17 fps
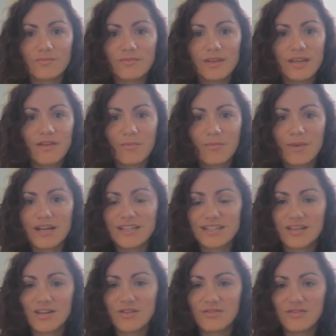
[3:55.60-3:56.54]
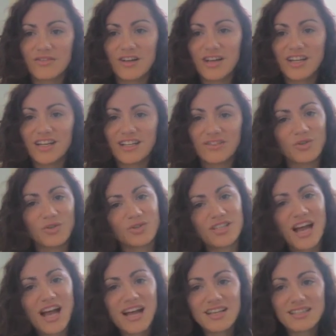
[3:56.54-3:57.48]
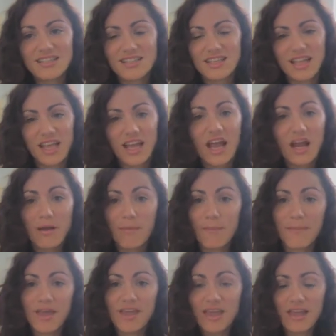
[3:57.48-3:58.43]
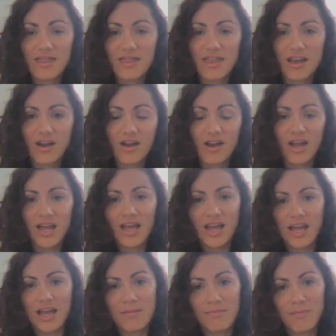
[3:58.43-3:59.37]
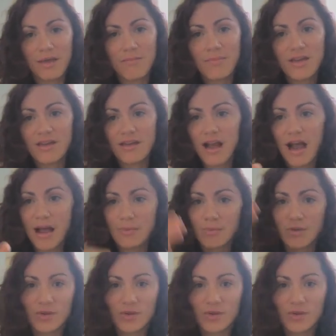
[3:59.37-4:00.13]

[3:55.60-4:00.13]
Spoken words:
give myself little tasks to kind of make it there. And maybe I'm